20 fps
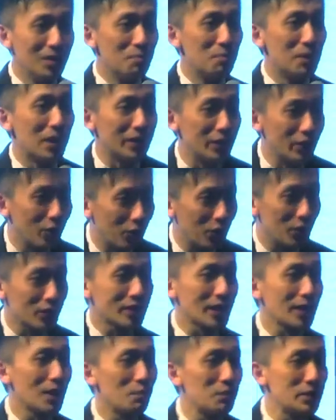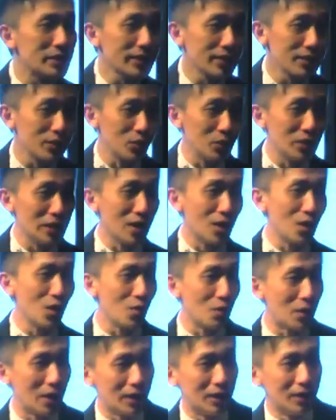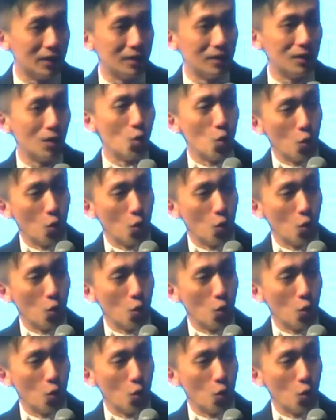But if you set up business, you need a lot of what?